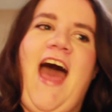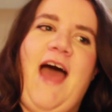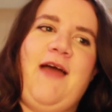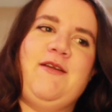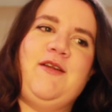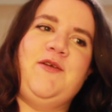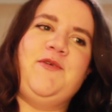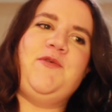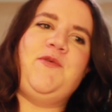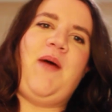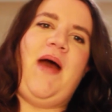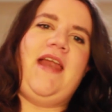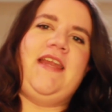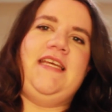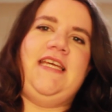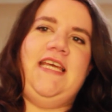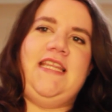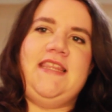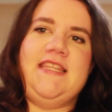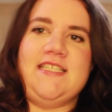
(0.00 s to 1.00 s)
I don't know how
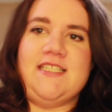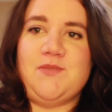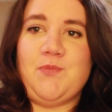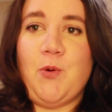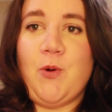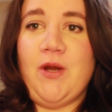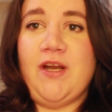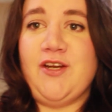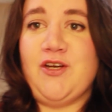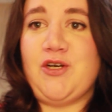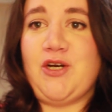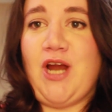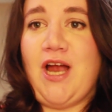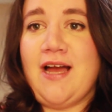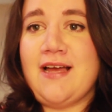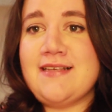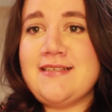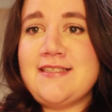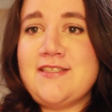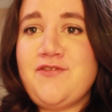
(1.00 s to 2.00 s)
to get this point
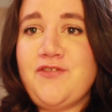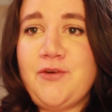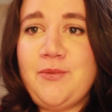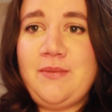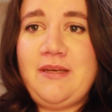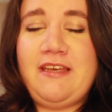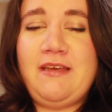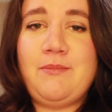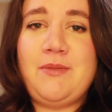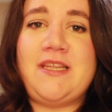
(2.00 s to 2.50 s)
across for me,